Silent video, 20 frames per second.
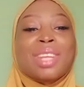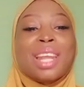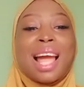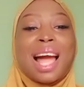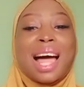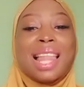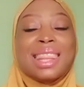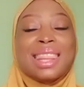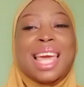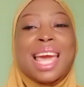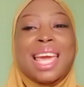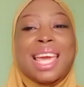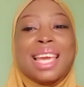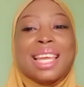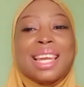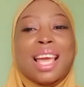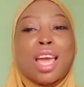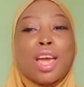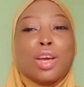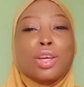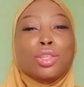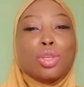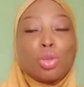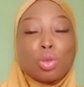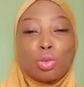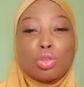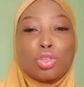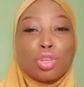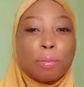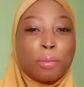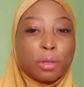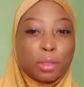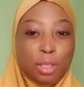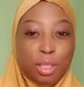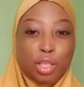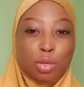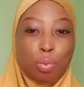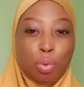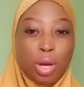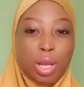And then you use your body
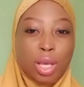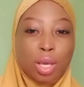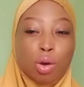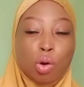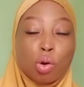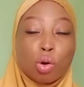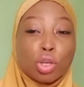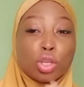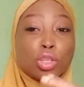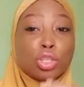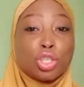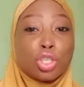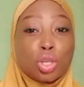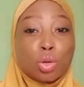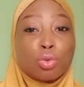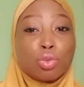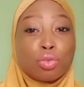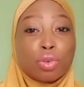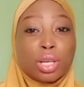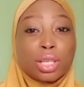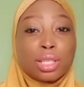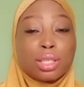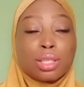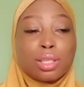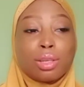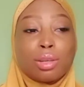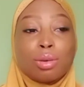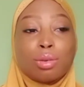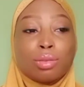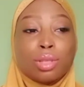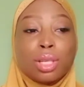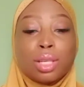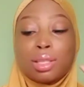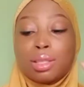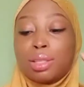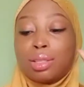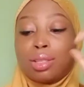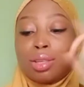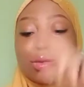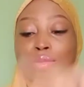spray or your deodorants, you know.
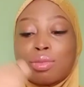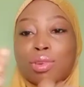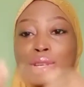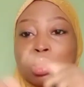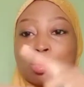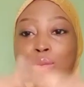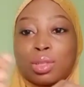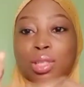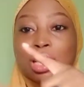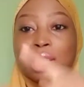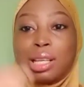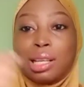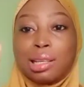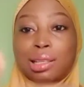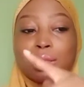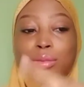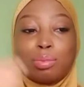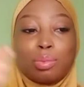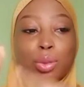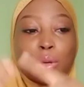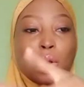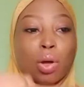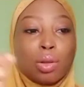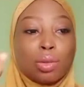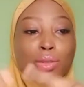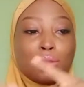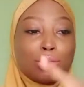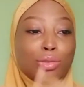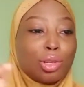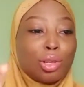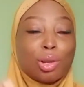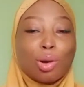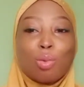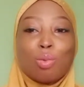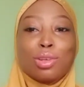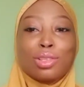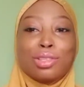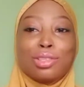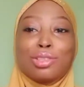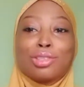The deodorants one are like the ball, the roll-on
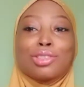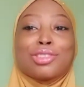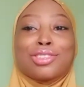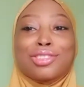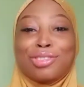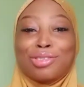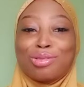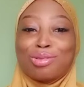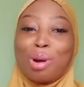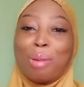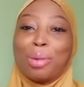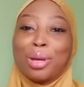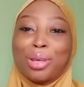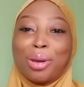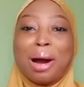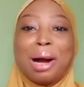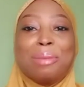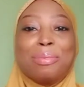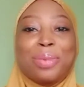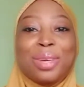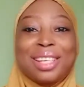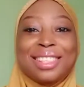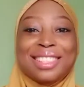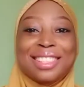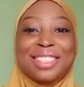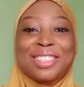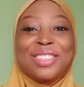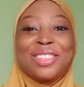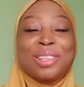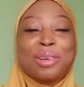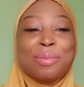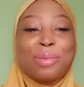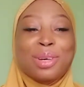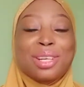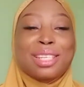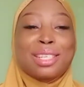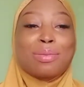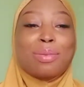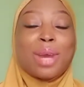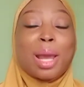ones. You just rub on your armpits and all, or body
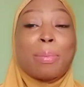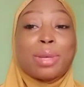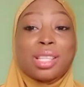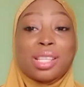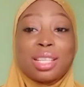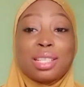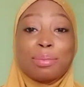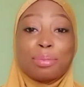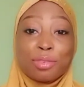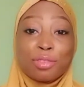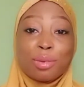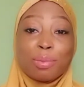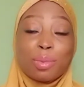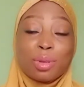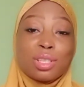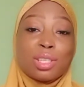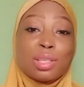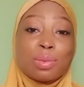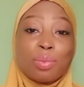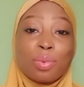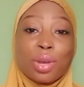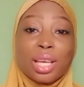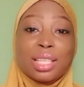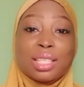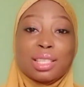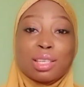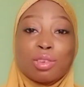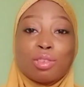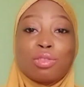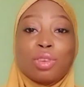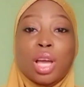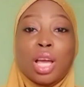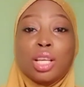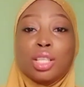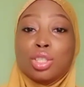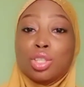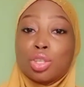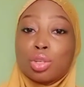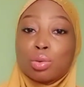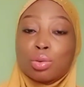spray. I personally prefer body spray instead of
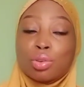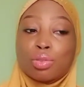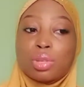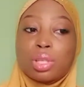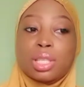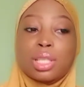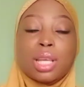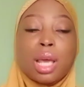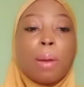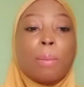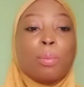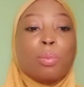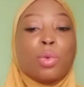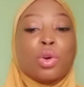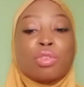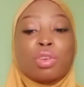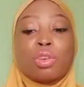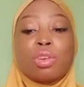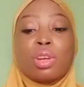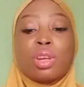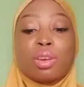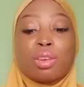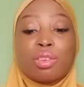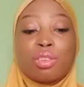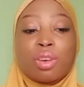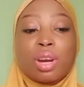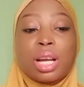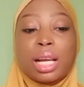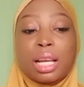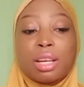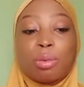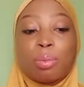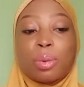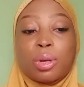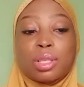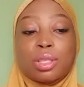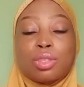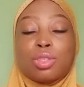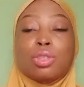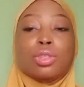deodorants. But if you're a deodorant kind of
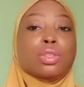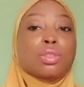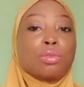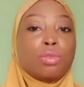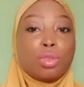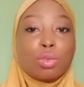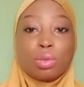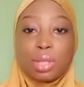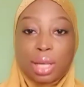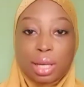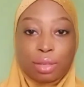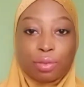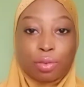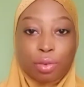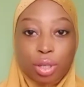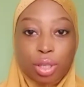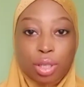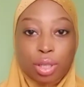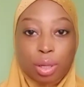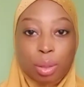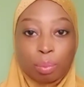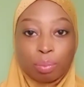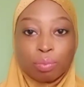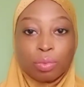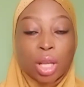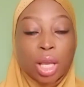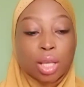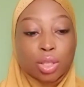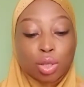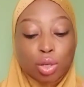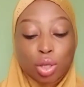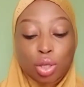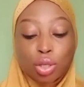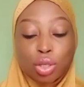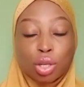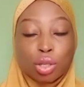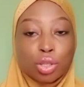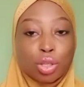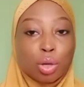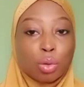person, just use that first. So use
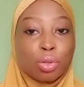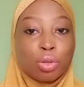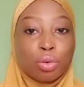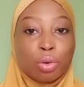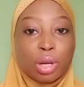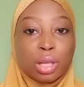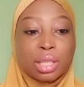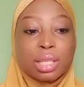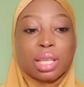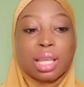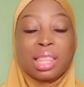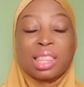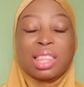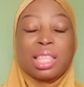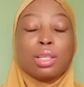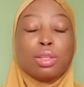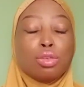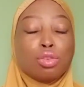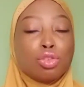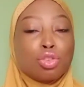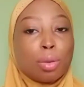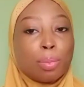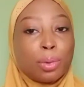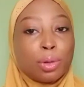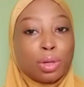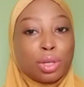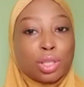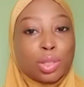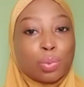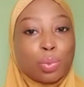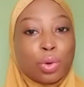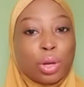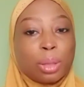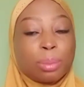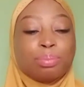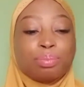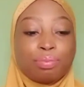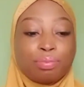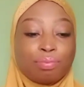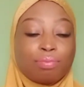your deodorant, then use your body spray.
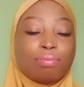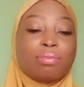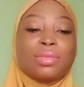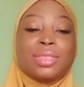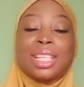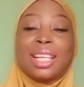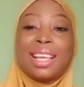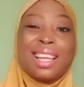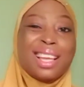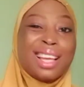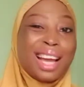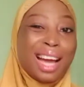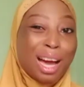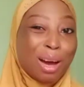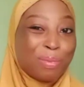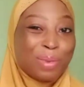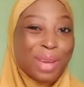I hope you are